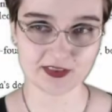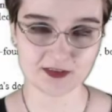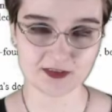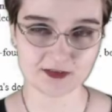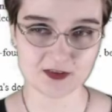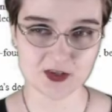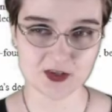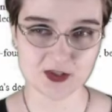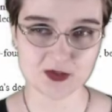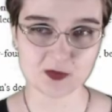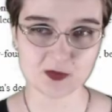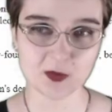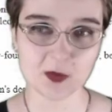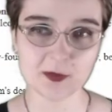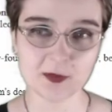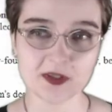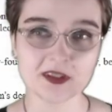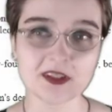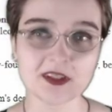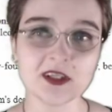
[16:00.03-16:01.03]
the first
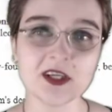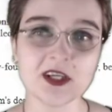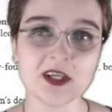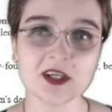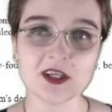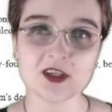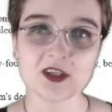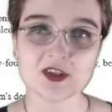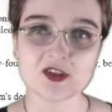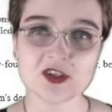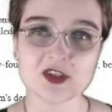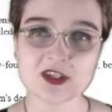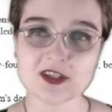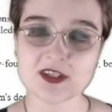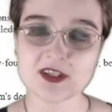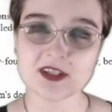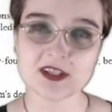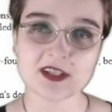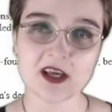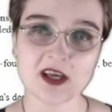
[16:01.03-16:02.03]
woman,
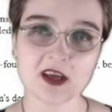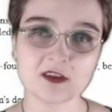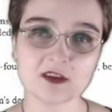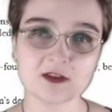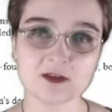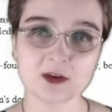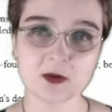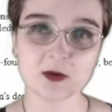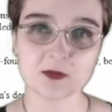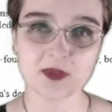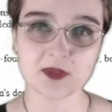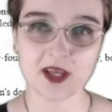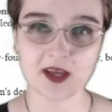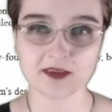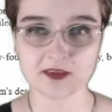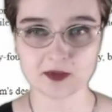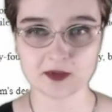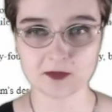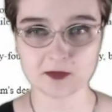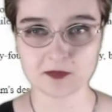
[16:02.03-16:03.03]
just as he had formed
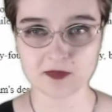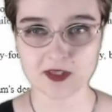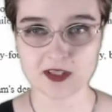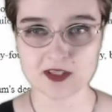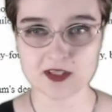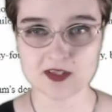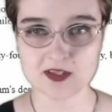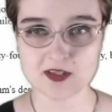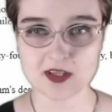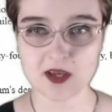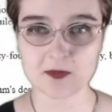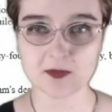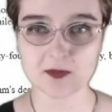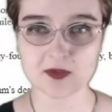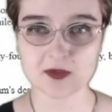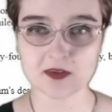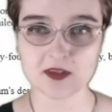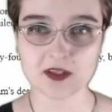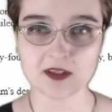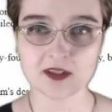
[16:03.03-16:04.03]
Adam,
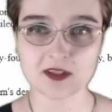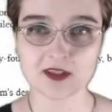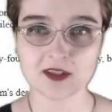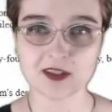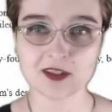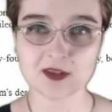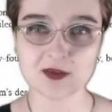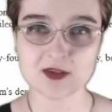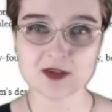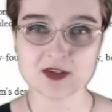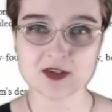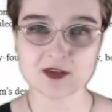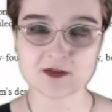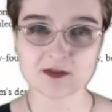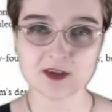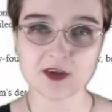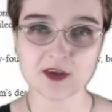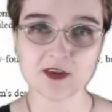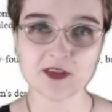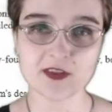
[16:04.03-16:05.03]
except that he used
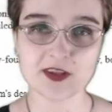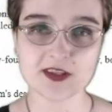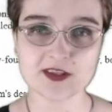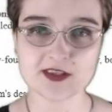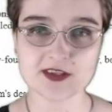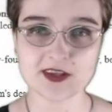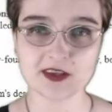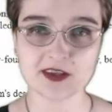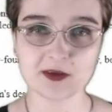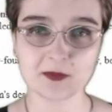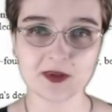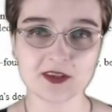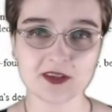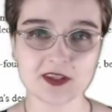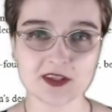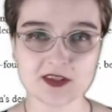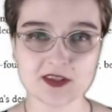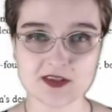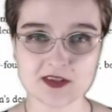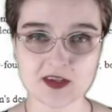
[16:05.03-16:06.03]
filth and
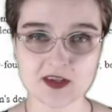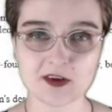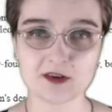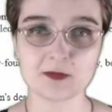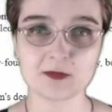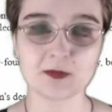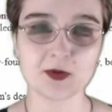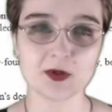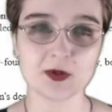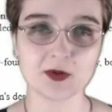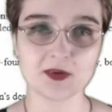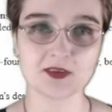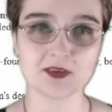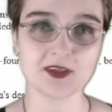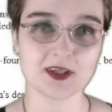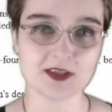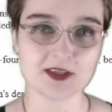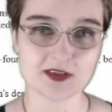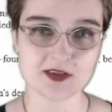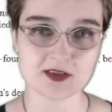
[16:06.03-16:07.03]
sediment instead of pure
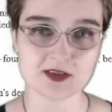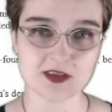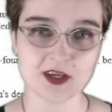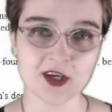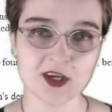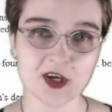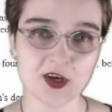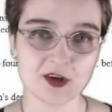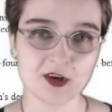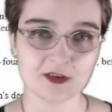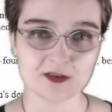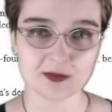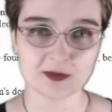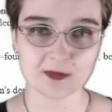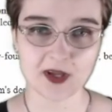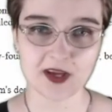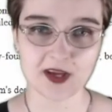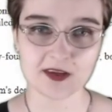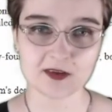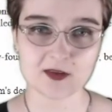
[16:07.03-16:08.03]
dust.
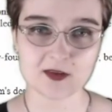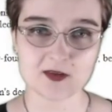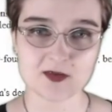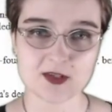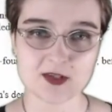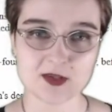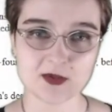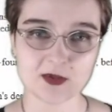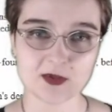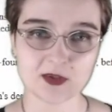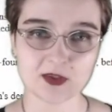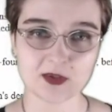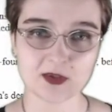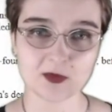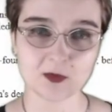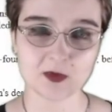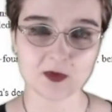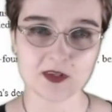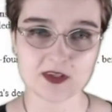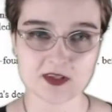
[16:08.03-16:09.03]
From Adam's
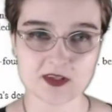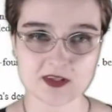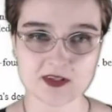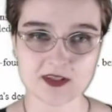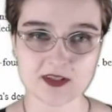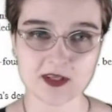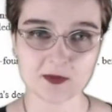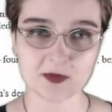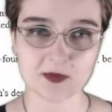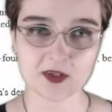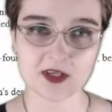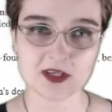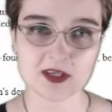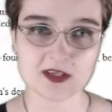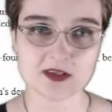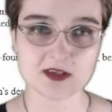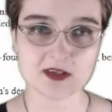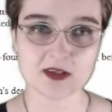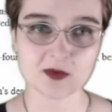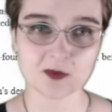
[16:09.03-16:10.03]
union with his
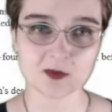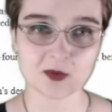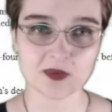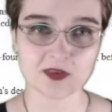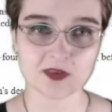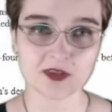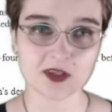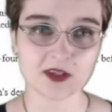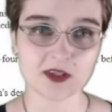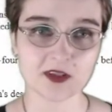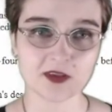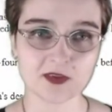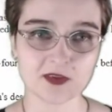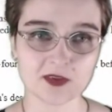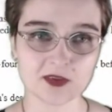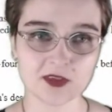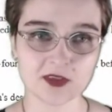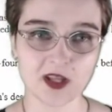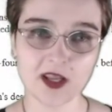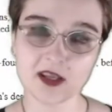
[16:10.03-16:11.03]
demoness and with
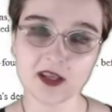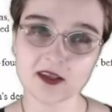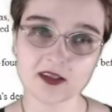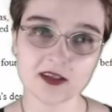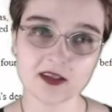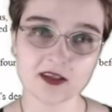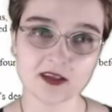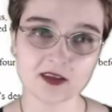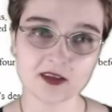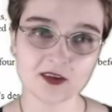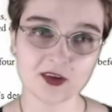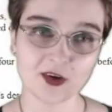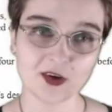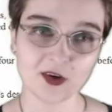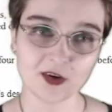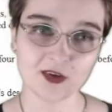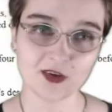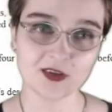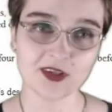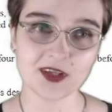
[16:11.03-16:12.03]
another like
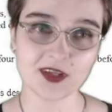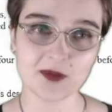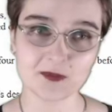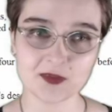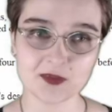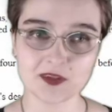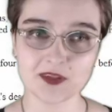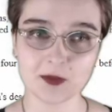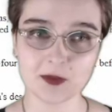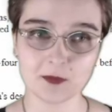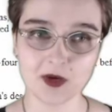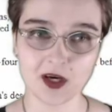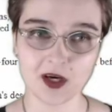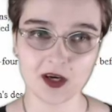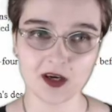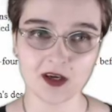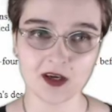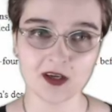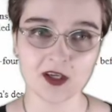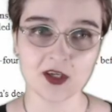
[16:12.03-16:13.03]
her named
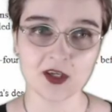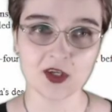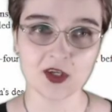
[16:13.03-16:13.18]
Nama,